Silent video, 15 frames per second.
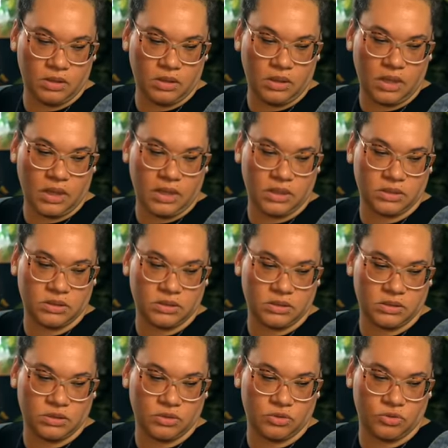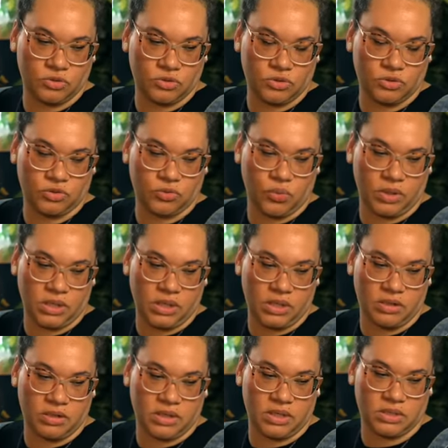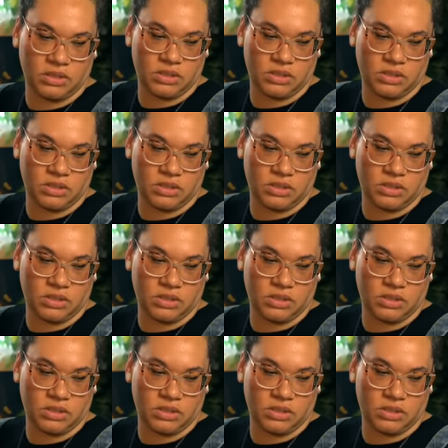Gas sewage, all this stuff. Is twenty, internet